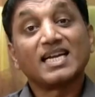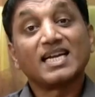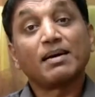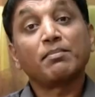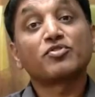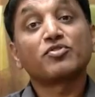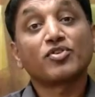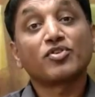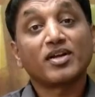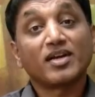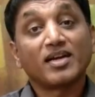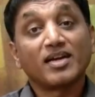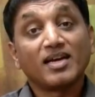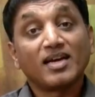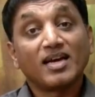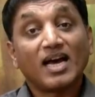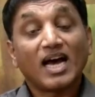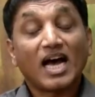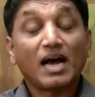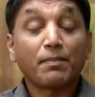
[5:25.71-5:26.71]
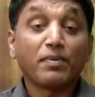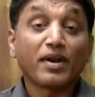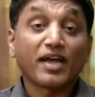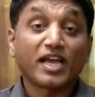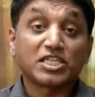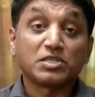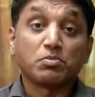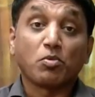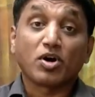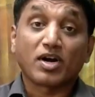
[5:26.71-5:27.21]
Number 3,
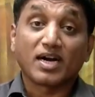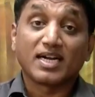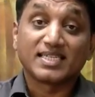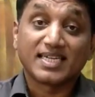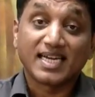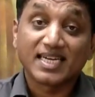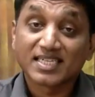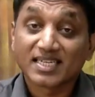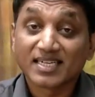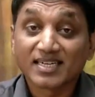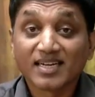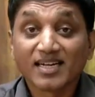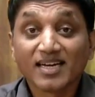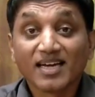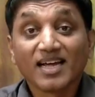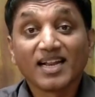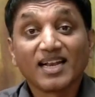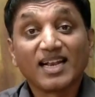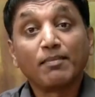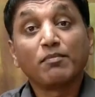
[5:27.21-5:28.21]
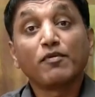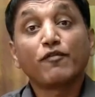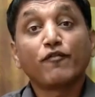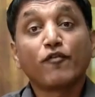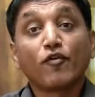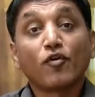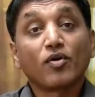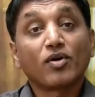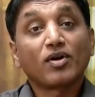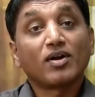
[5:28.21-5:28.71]
application modernization. Number
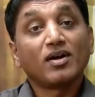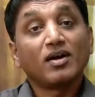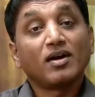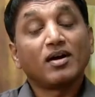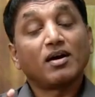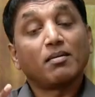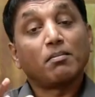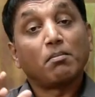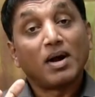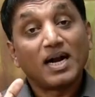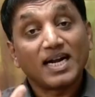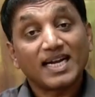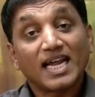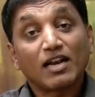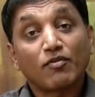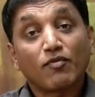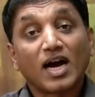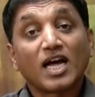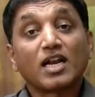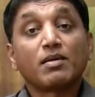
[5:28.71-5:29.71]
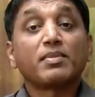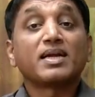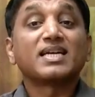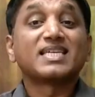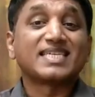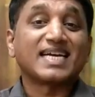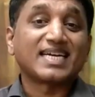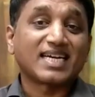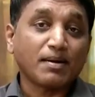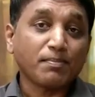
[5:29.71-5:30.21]
4, multi-environment
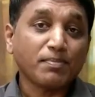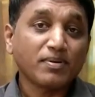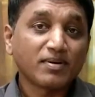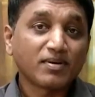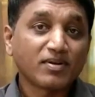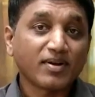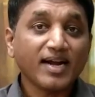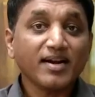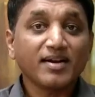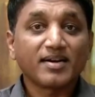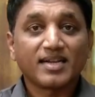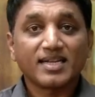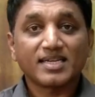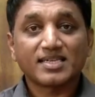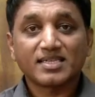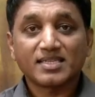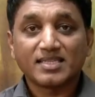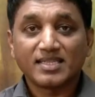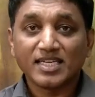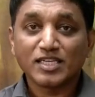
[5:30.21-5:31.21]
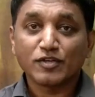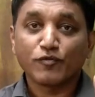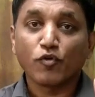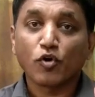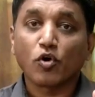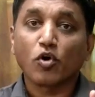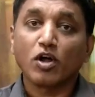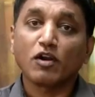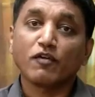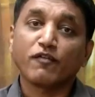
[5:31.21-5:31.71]
setup. Right? These 4
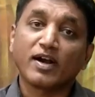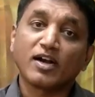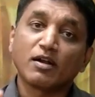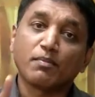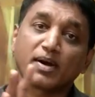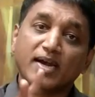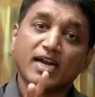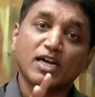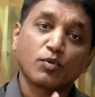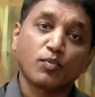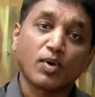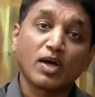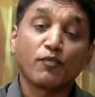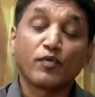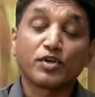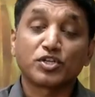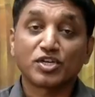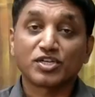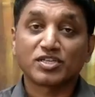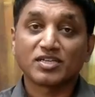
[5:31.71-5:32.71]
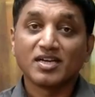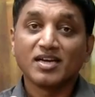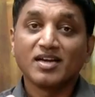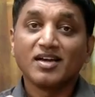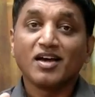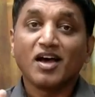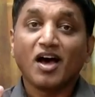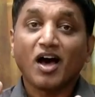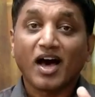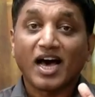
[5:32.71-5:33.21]
qualify under bucket 1, which is
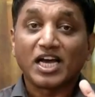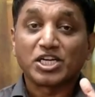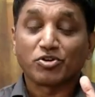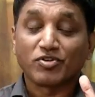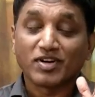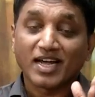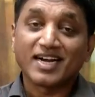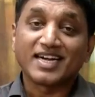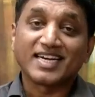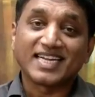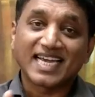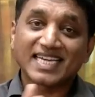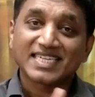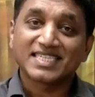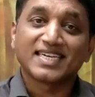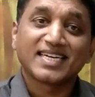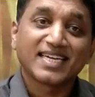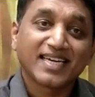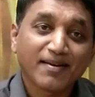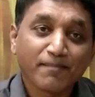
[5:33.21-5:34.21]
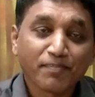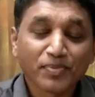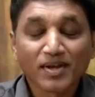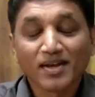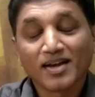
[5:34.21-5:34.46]
I should have done it yesterday.